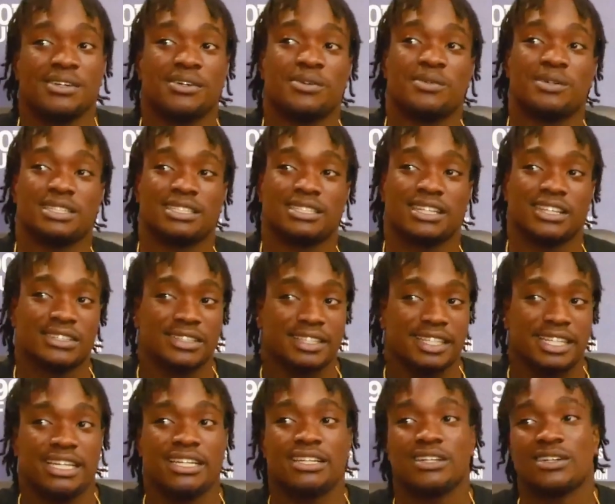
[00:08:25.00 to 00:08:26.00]
What's another
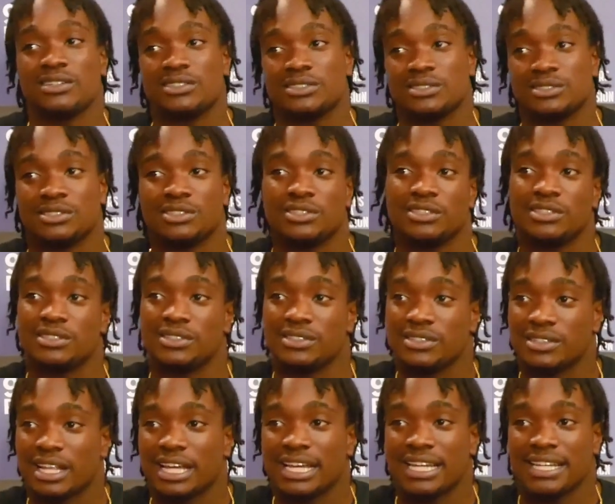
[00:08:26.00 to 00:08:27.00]
10 gonna do to
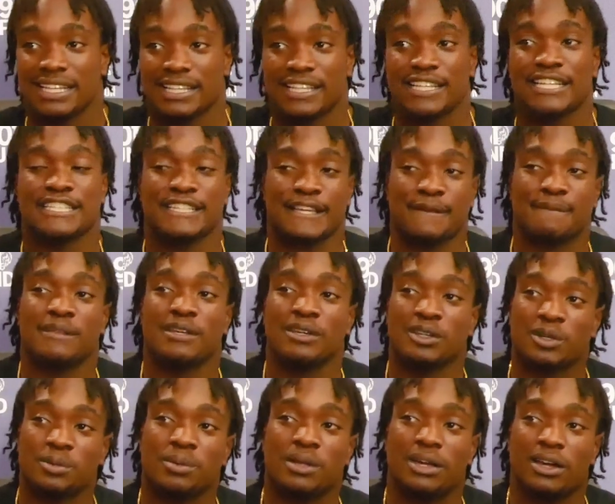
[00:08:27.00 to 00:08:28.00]
you? Like, let's
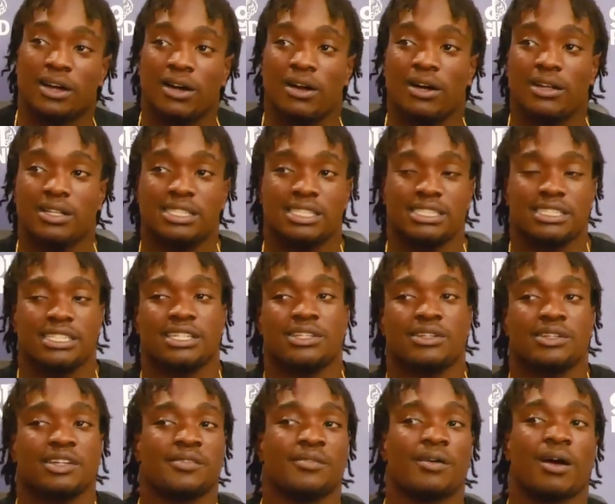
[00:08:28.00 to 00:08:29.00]
continue to play hard. Let's
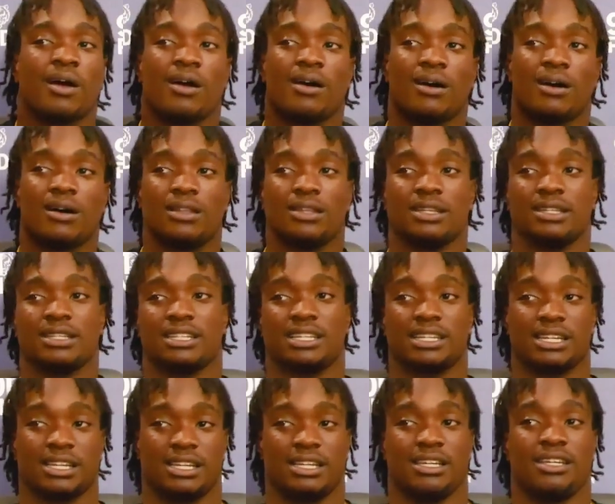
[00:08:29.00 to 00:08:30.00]
continue to give our all, and
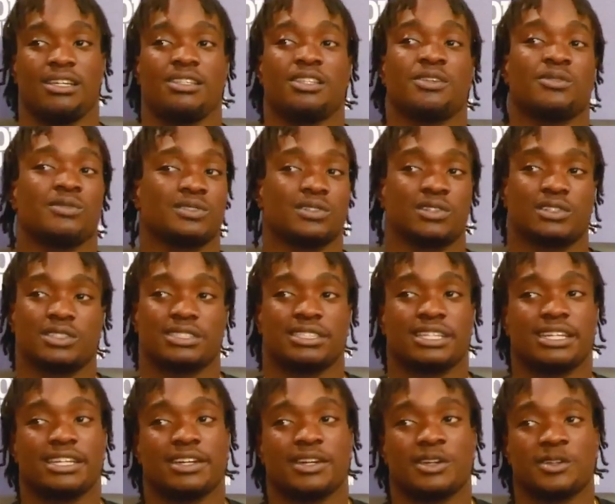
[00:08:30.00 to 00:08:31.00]
the results will
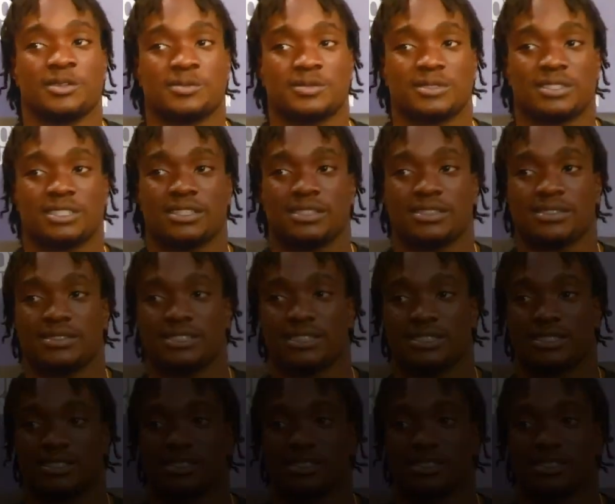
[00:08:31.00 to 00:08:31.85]
take care of themselves.